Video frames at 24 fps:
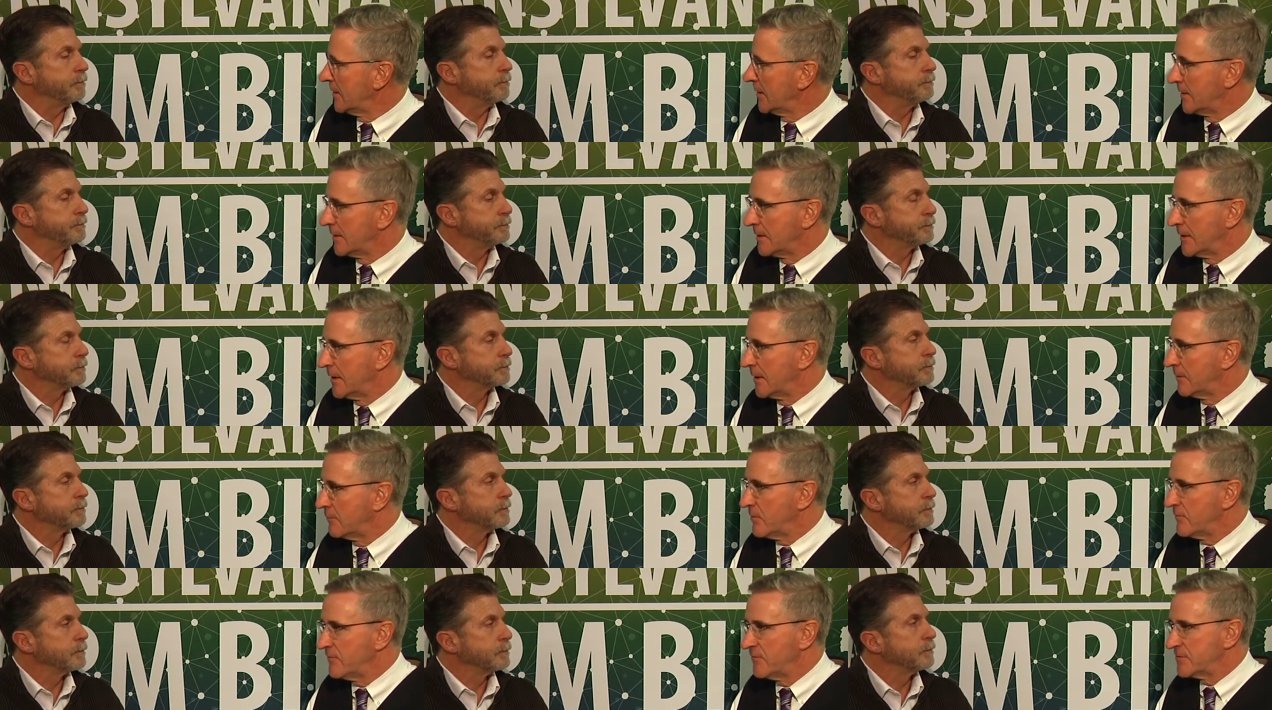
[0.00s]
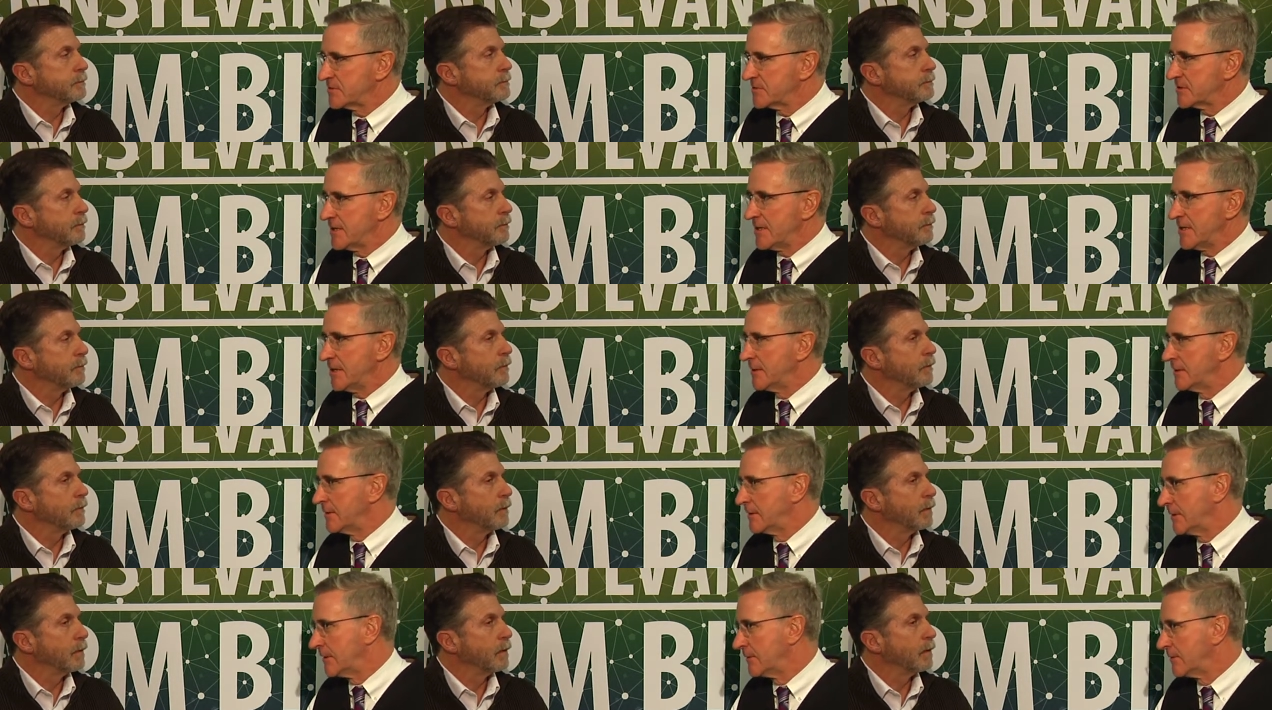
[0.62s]
Speaker 1: And, and we've
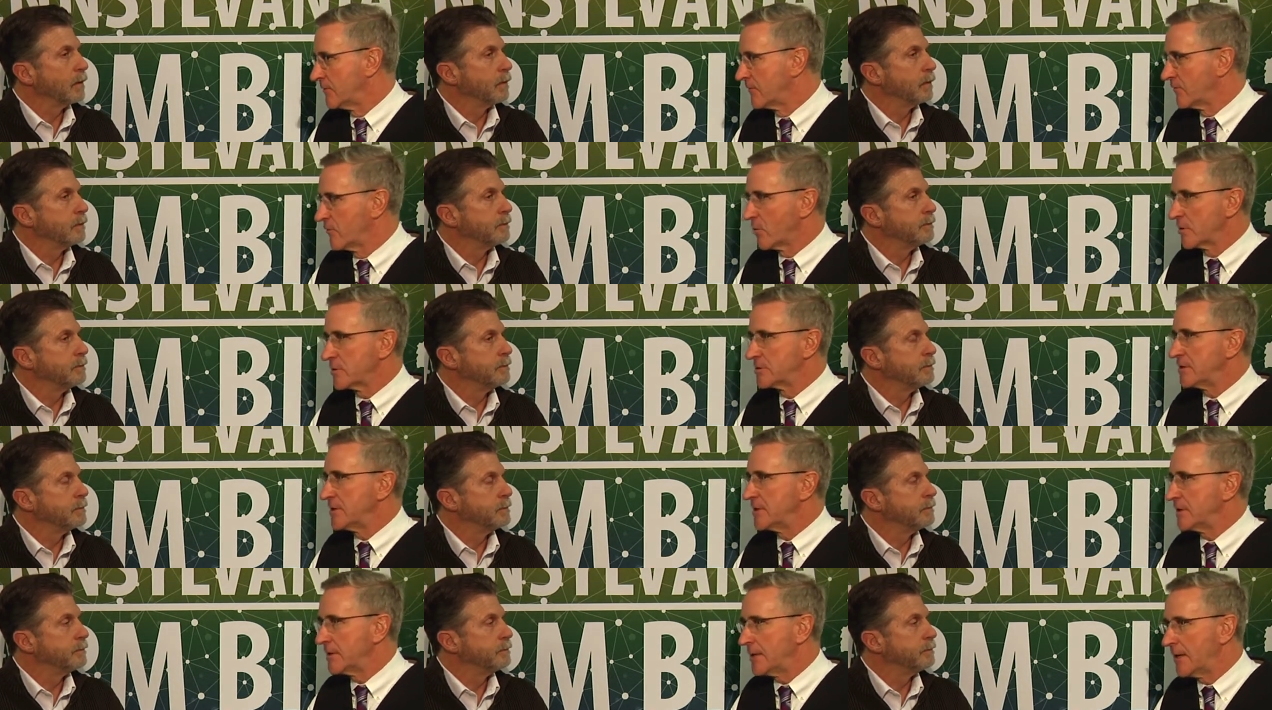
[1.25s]
seen in the 14